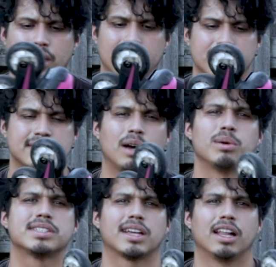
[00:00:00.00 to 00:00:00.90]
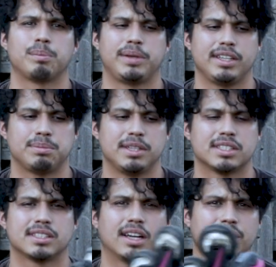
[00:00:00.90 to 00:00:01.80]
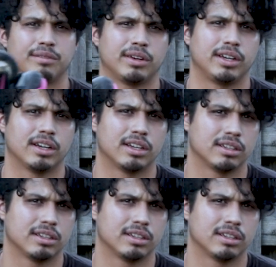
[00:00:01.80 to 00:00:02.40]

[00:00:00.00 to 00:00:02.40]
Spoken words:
and it's not one solid piece means it's not very